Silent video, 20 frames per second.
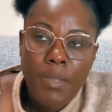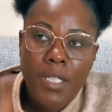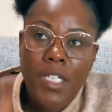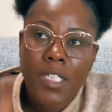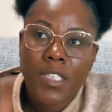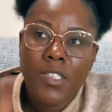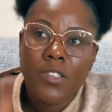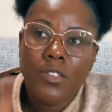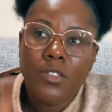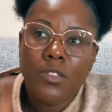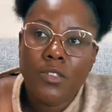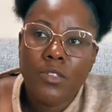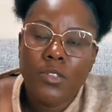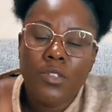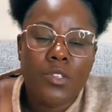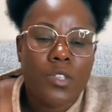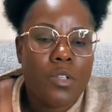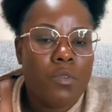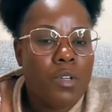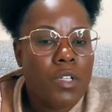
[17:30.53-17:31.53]
Because
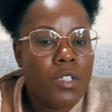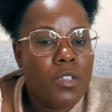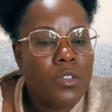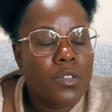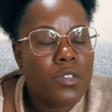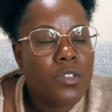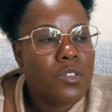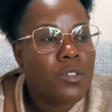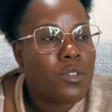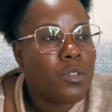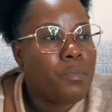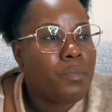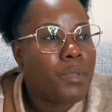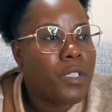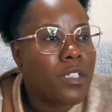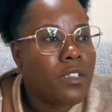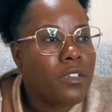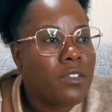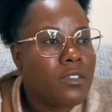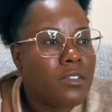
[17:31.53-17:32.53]
you don't want to look
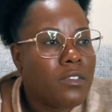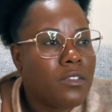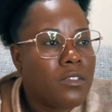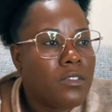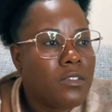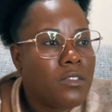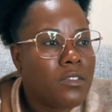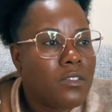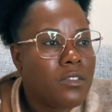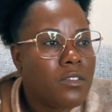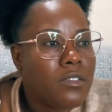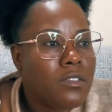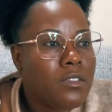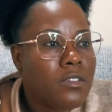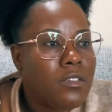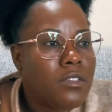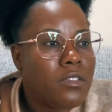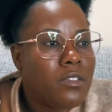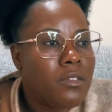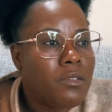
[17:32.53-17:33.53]
stupid.
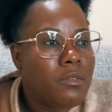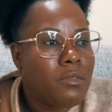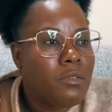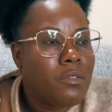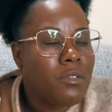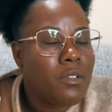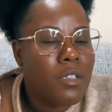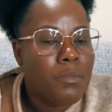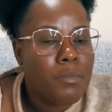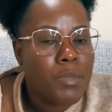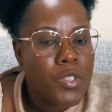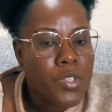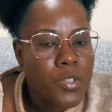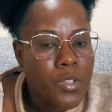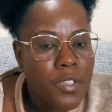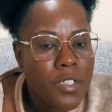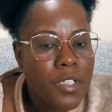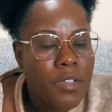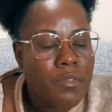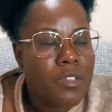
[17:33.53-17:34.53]

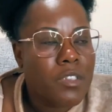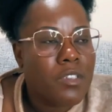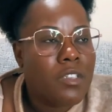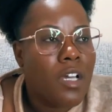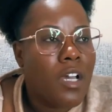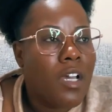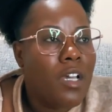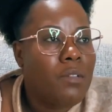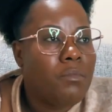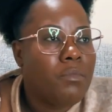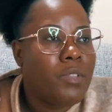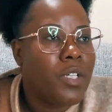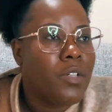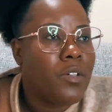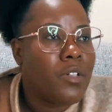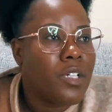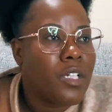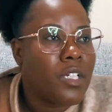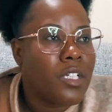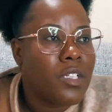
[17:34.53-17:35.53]
Majority of the time,
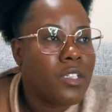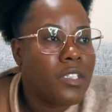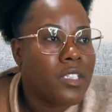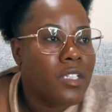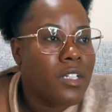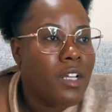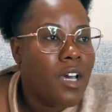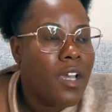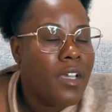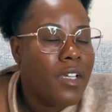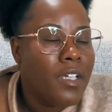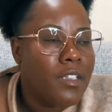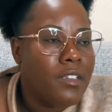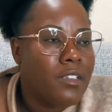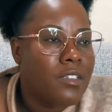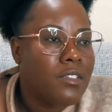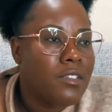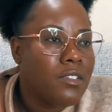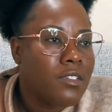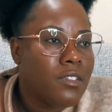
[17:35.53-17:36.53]
they are going to deny
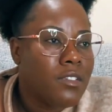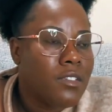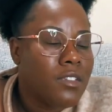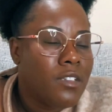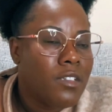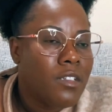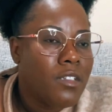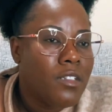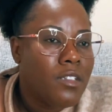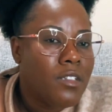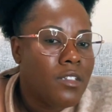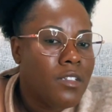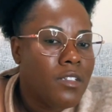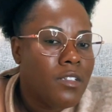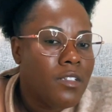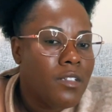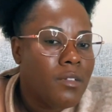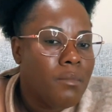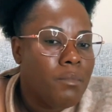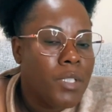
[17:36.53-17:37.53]
it
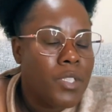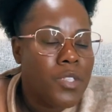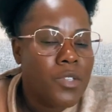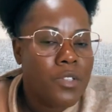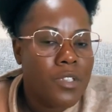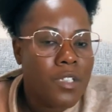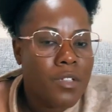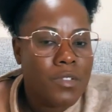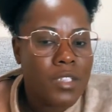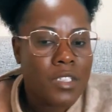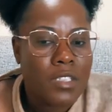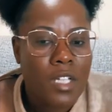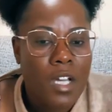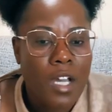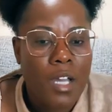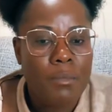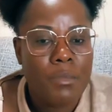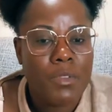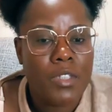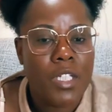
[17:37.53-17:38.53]
majority of the
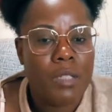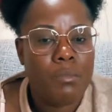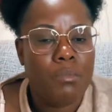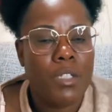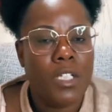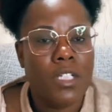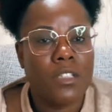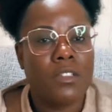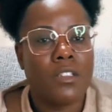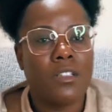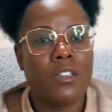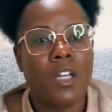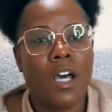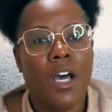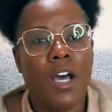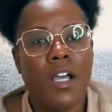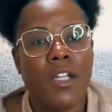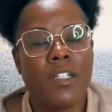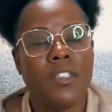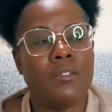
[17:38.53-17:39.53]
time they're being
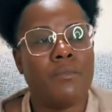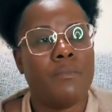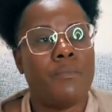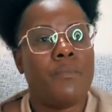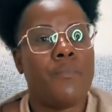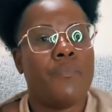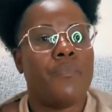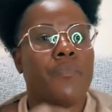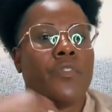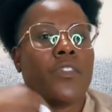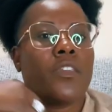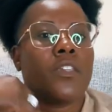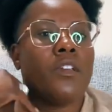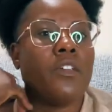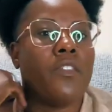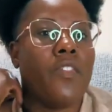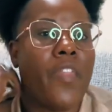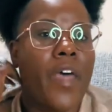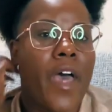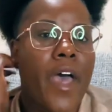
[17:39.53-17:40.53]
denied
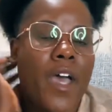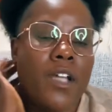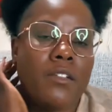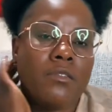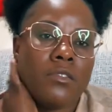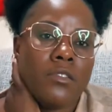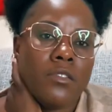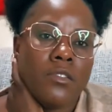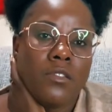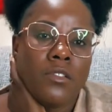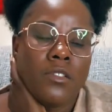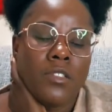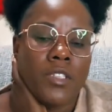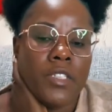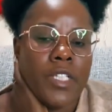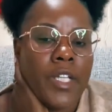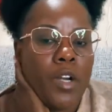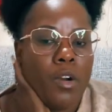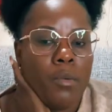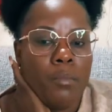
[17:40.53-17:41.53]
that
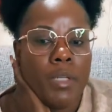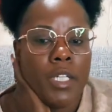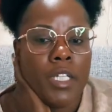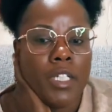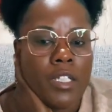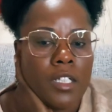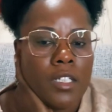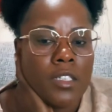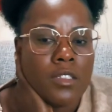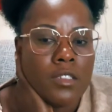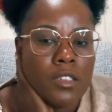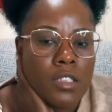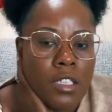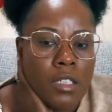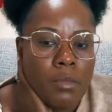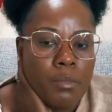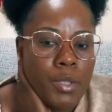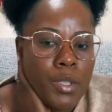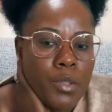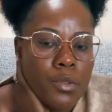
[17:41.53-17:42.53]
they are being
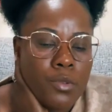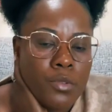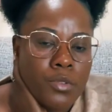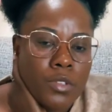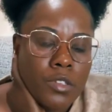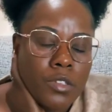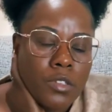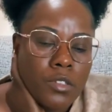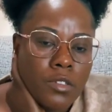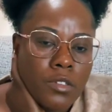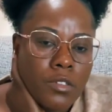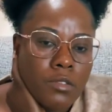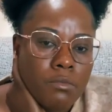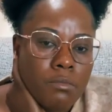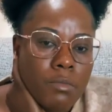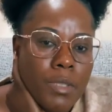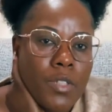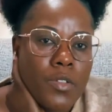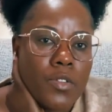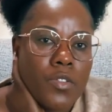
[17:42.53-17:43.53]
abused
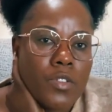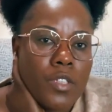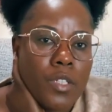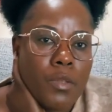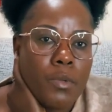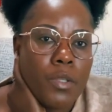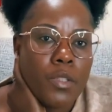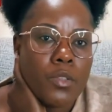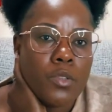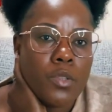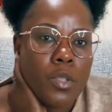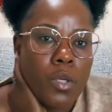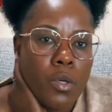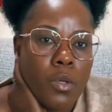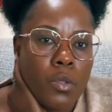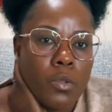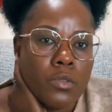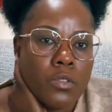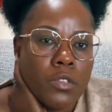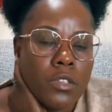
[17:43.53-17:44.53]
because they were
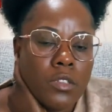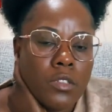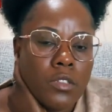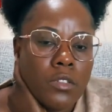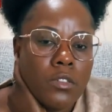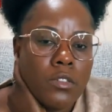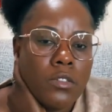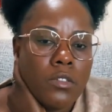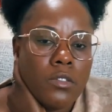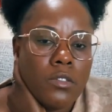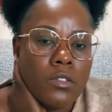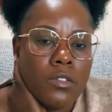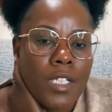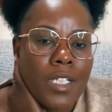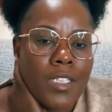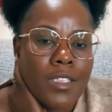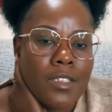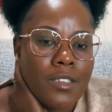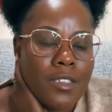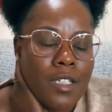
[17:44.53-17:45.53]
told
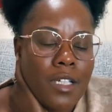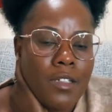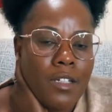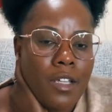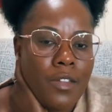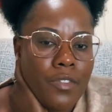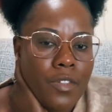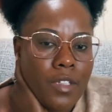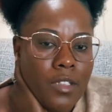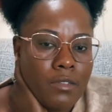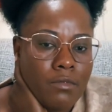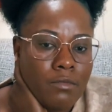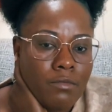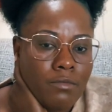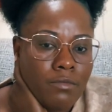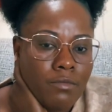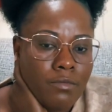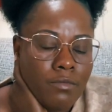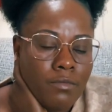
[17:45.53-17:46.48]
not to say nothing.